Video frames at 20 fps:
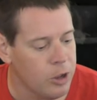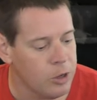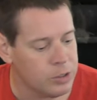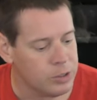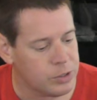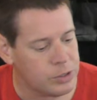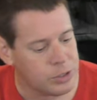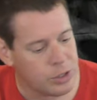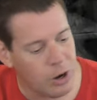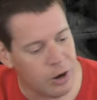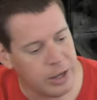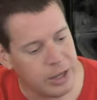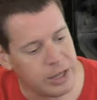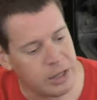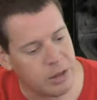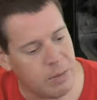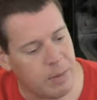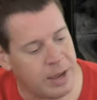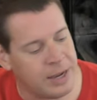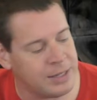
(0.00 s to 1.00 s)
So starting
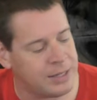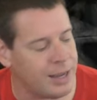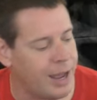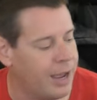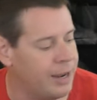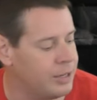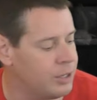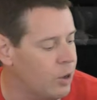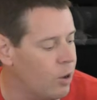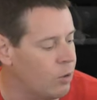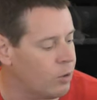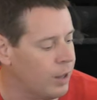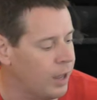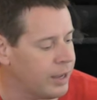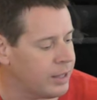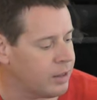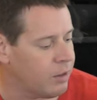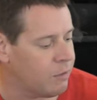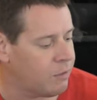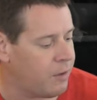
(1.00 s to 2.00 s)
at the base, I don't
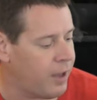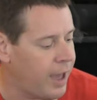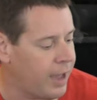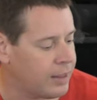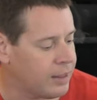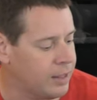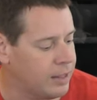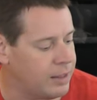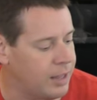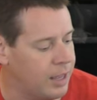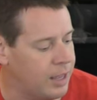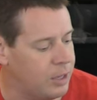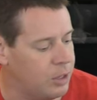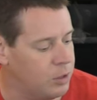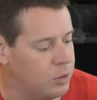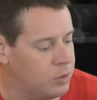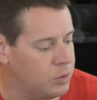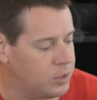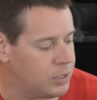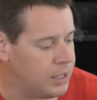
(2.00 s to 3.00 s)
like the fact that they
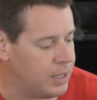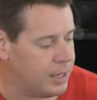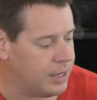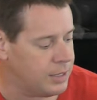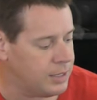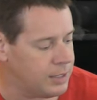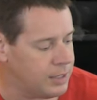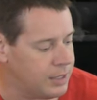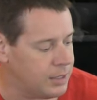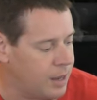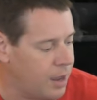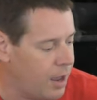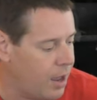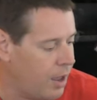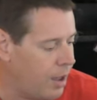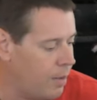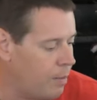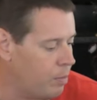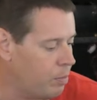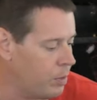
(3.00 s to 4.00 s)
use this
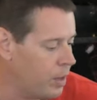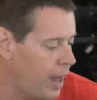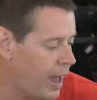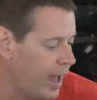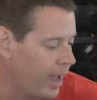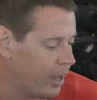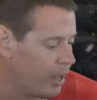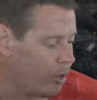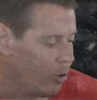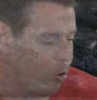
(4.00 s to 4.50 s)
black